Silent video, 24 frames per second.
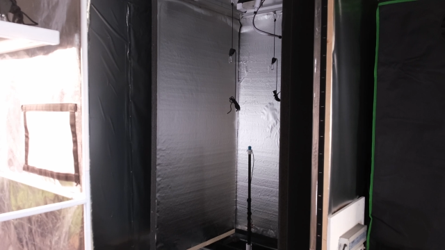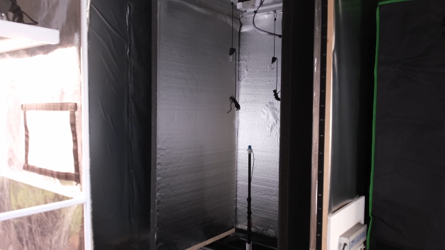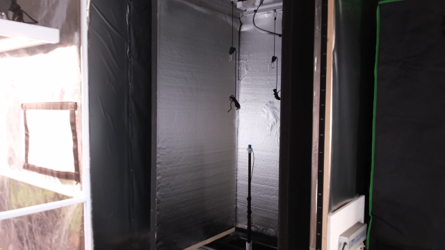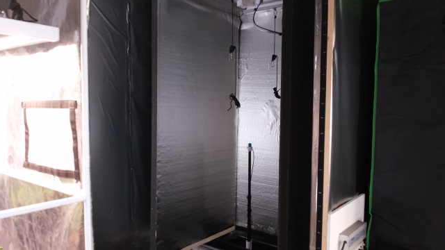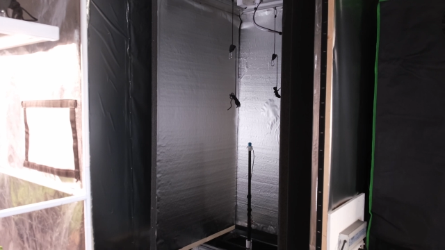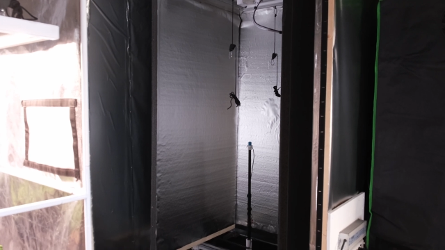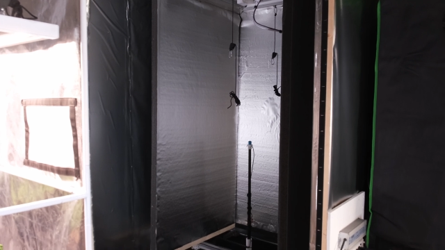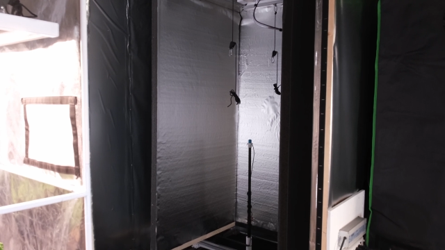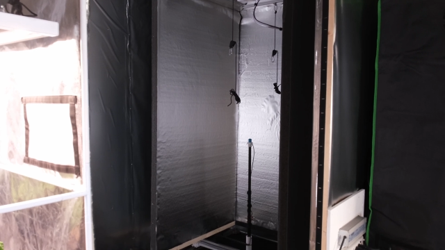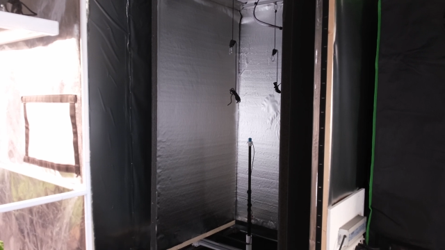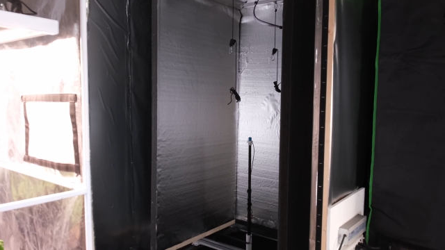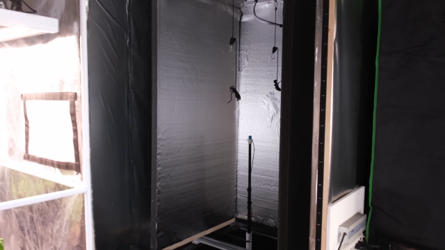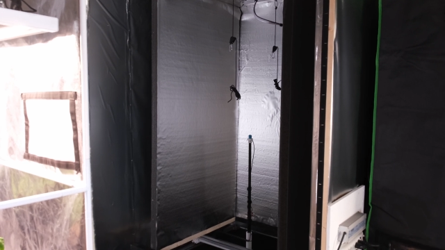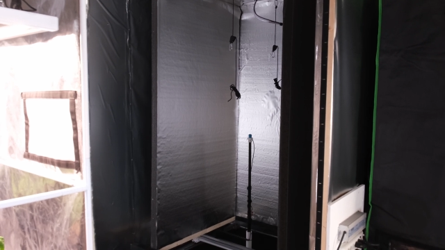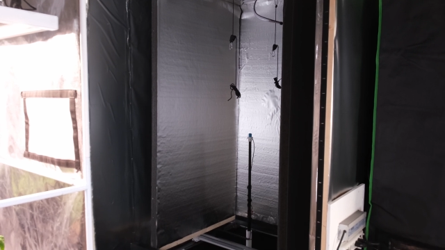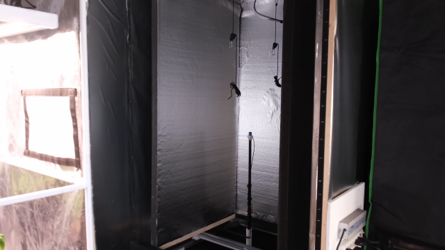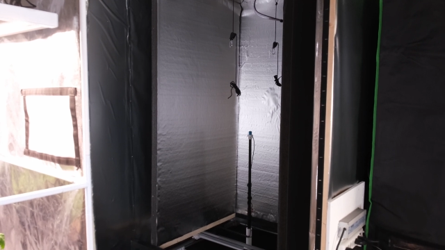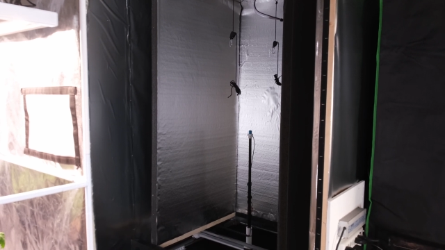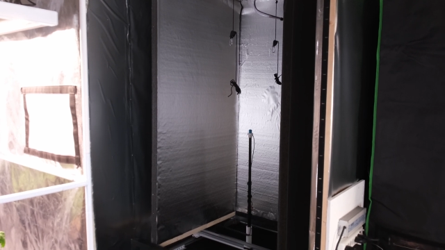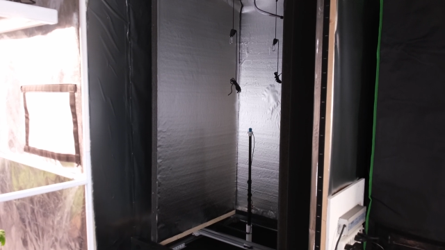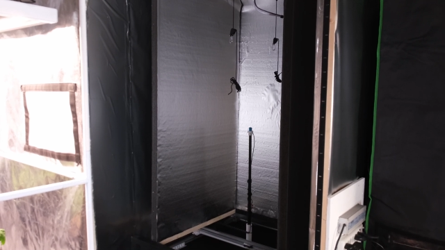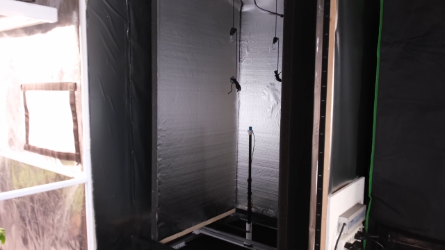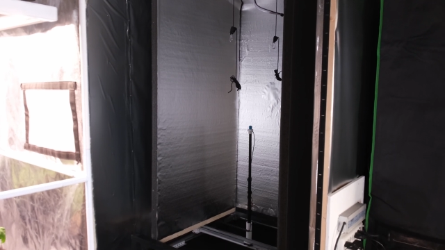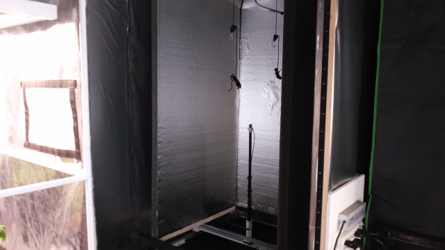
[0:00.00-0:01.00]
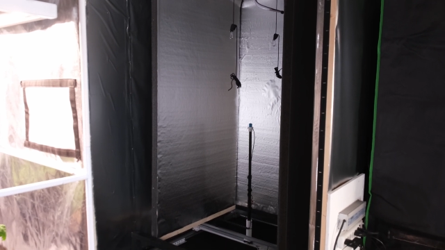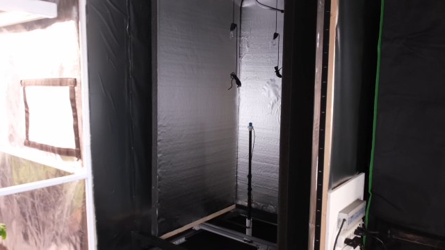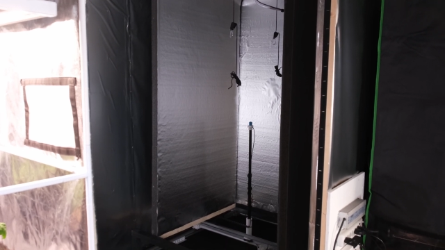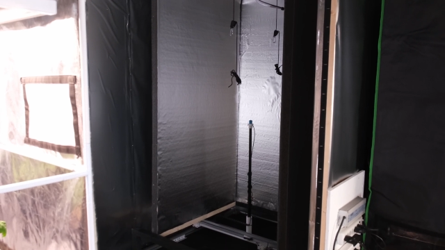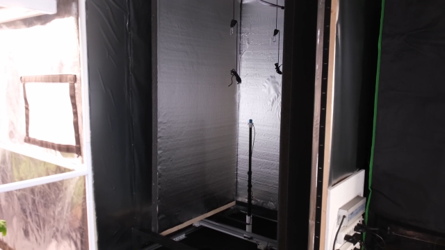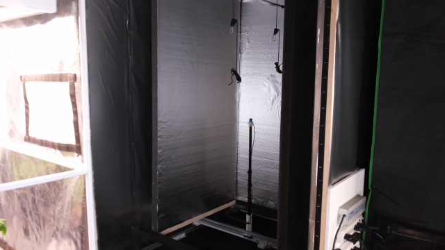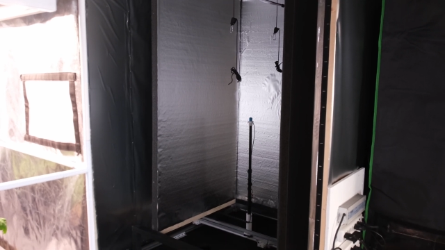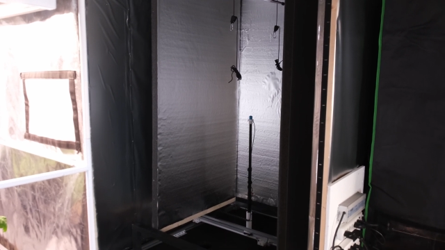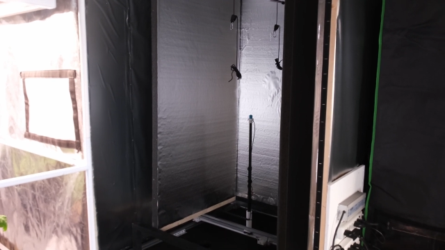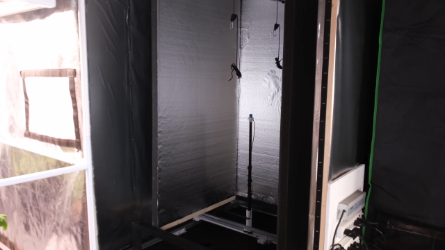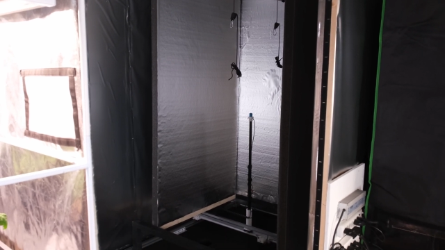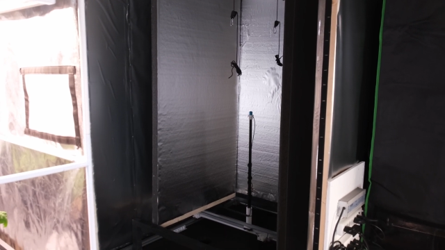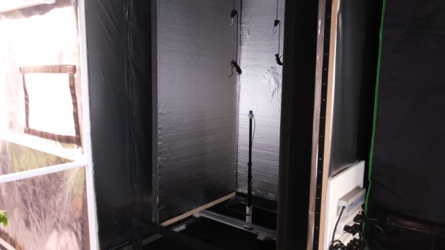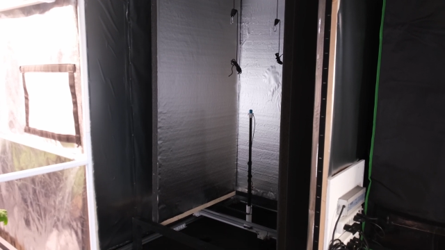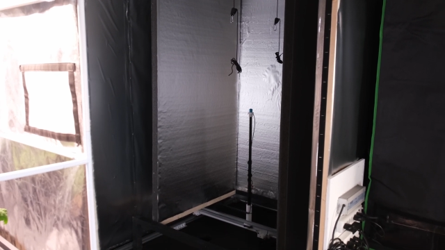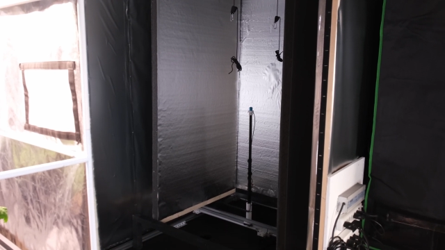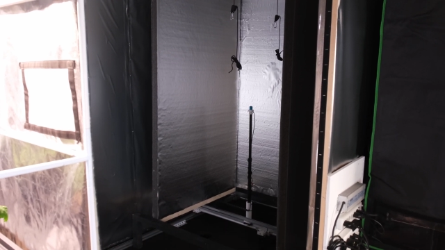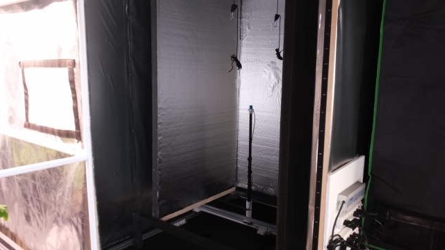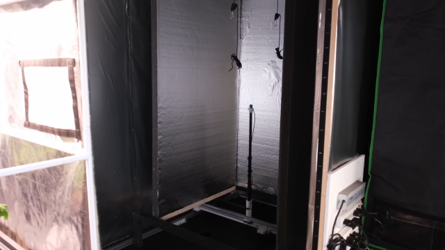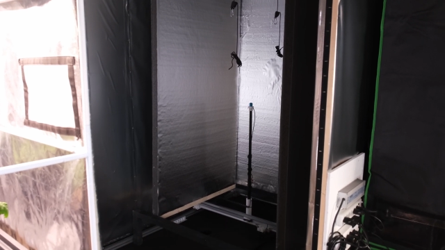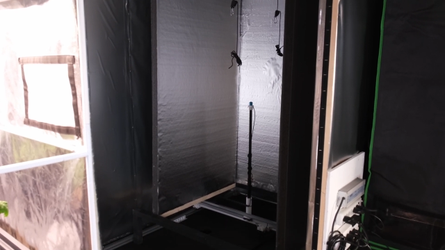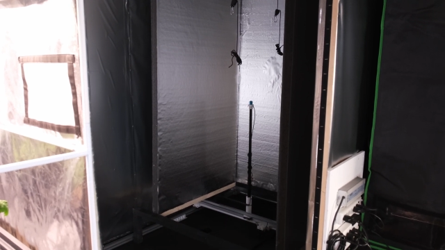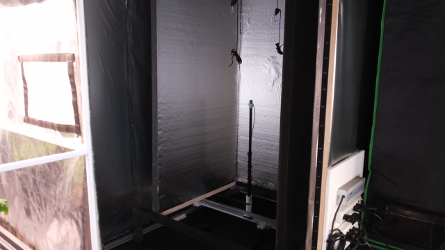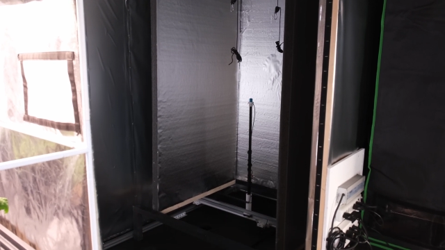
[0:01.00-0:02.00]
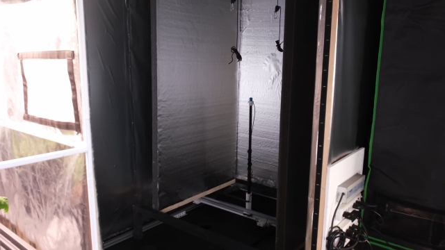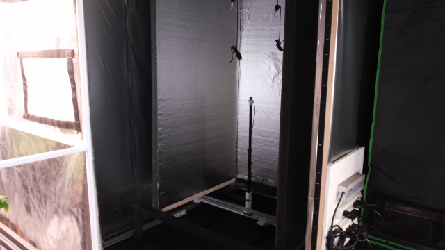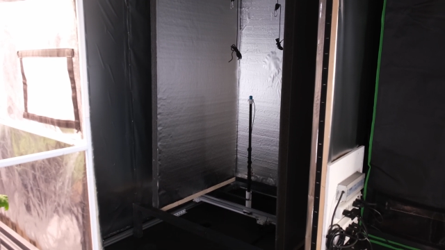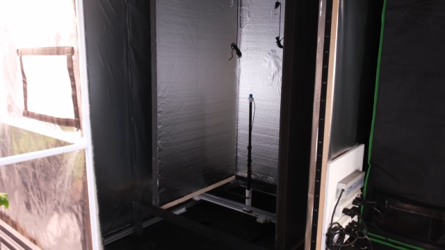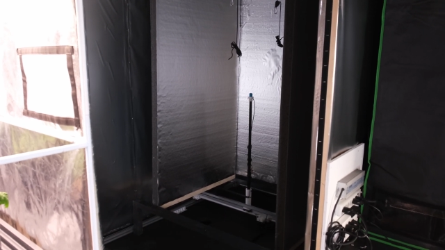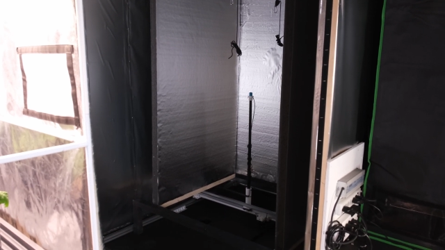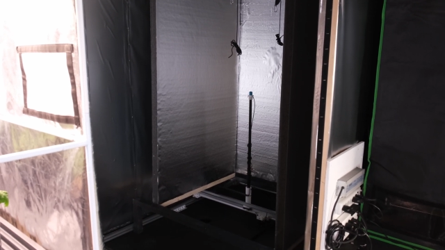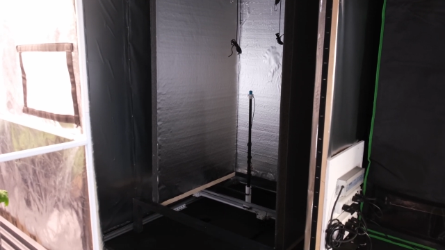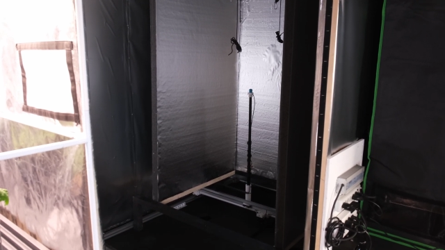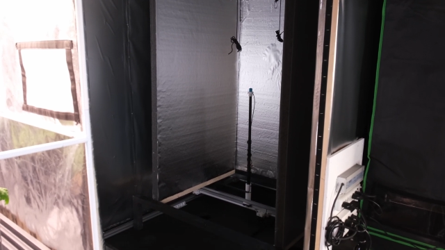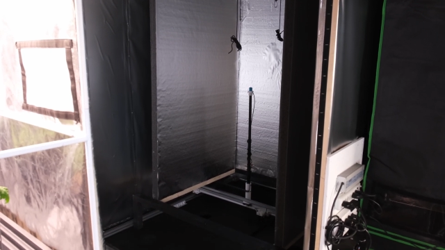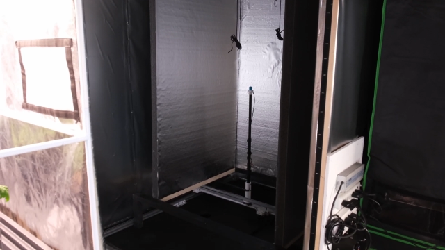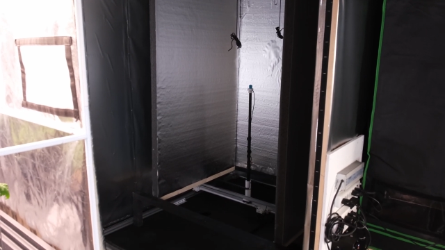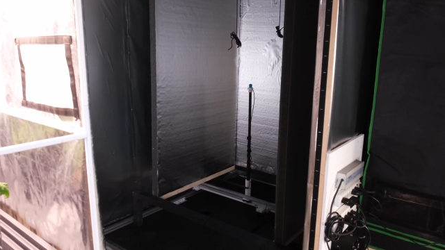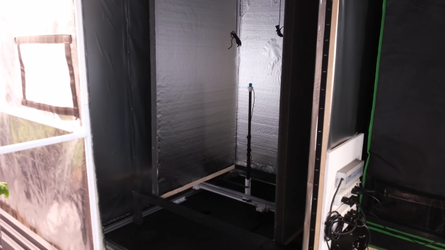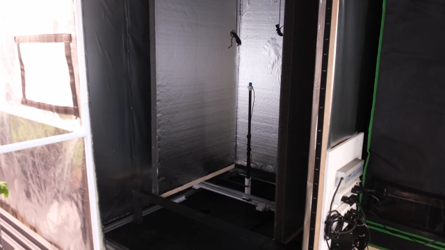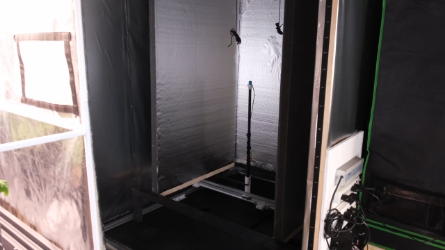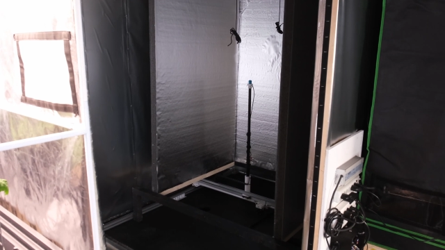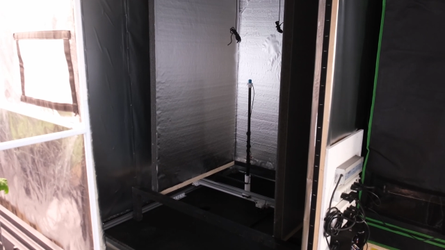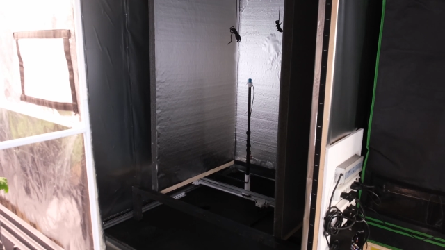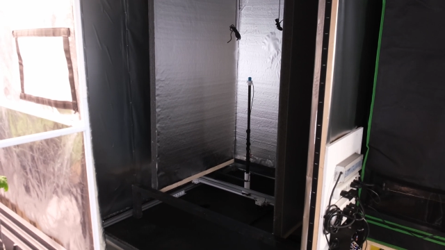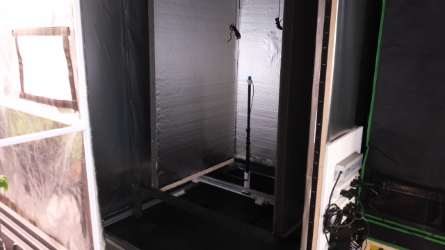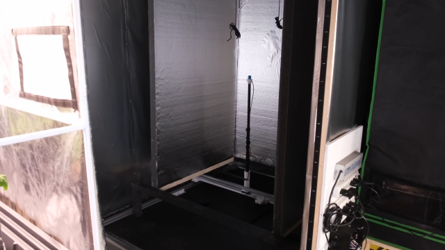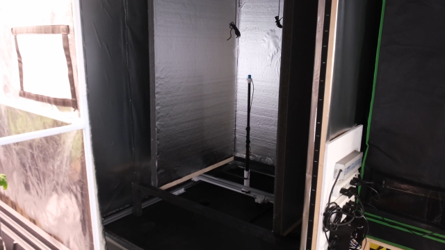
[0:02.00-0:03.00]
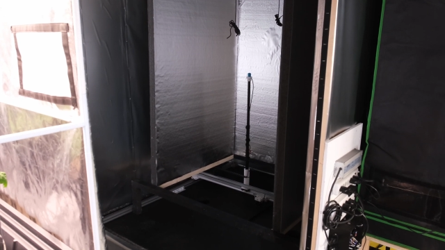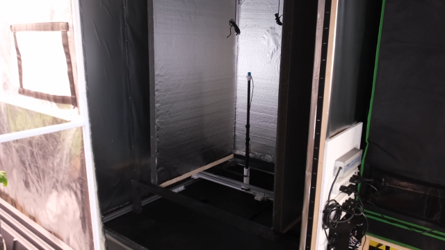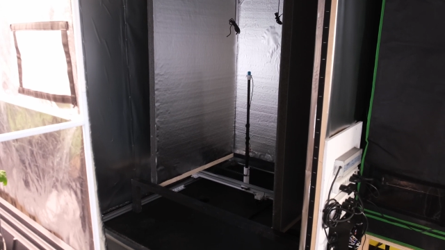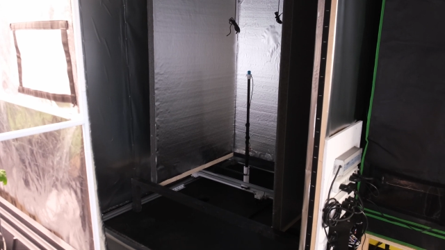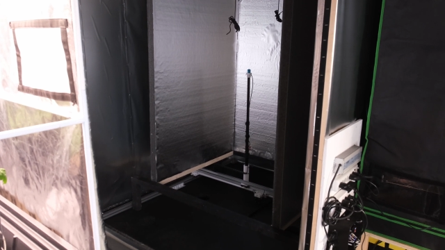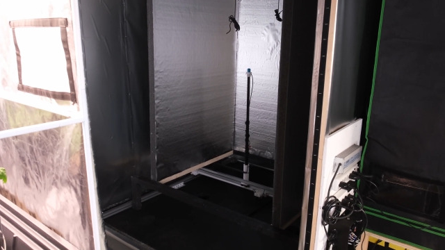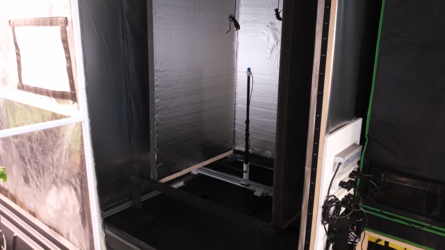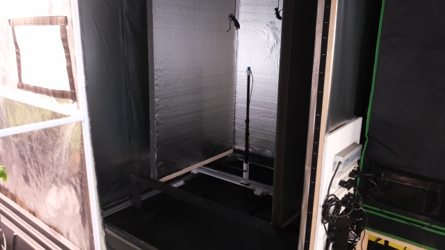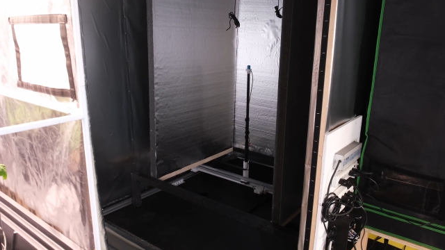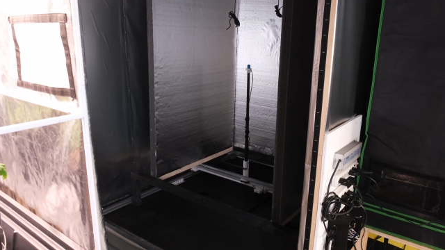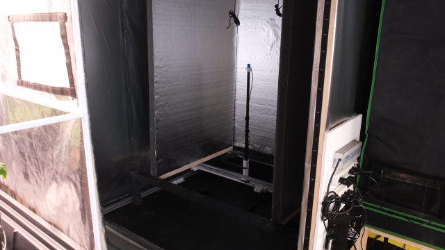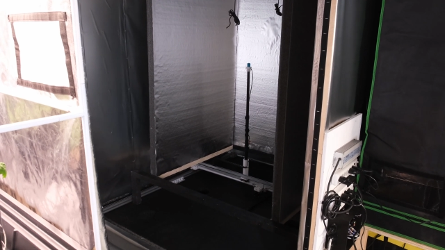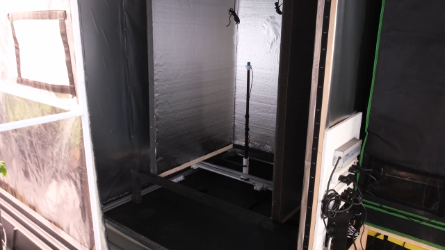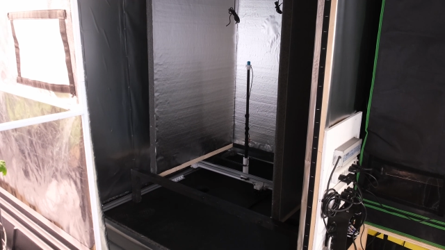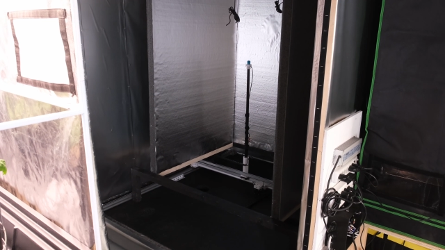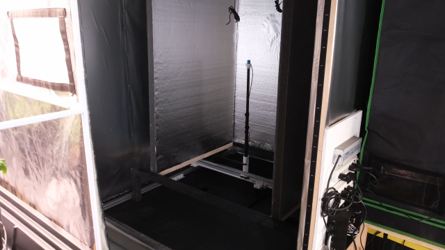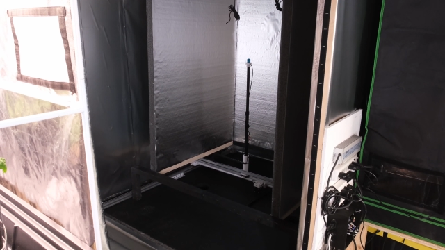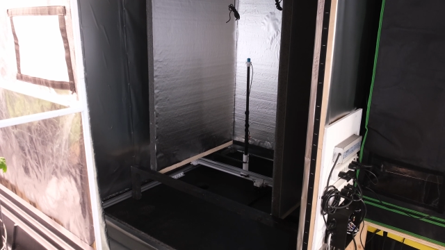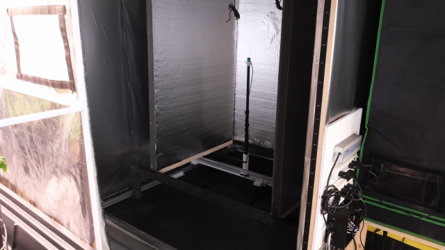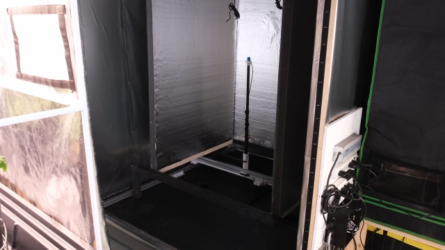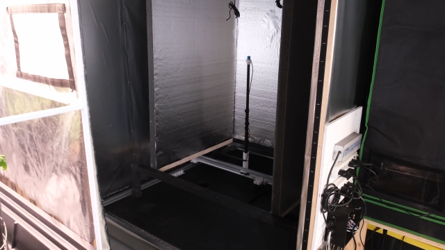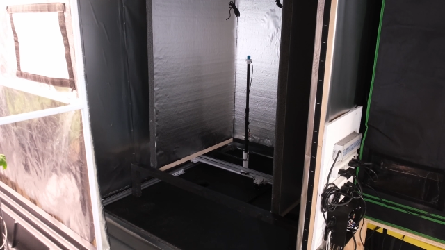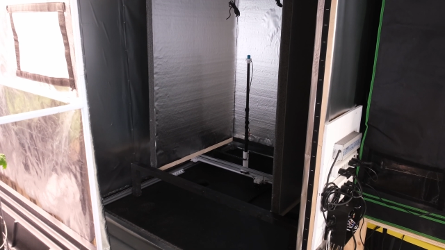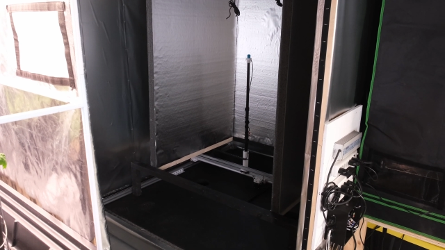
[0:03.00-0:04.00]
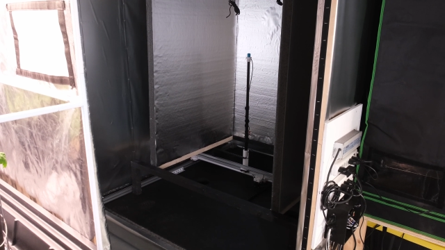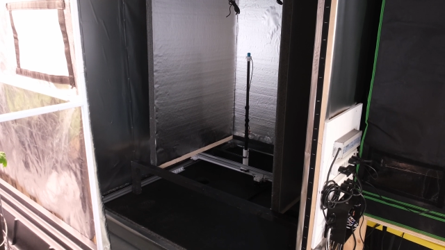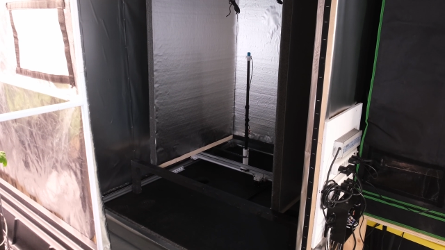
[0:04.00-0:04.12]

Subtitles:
No face is visible, so there are no lips to read.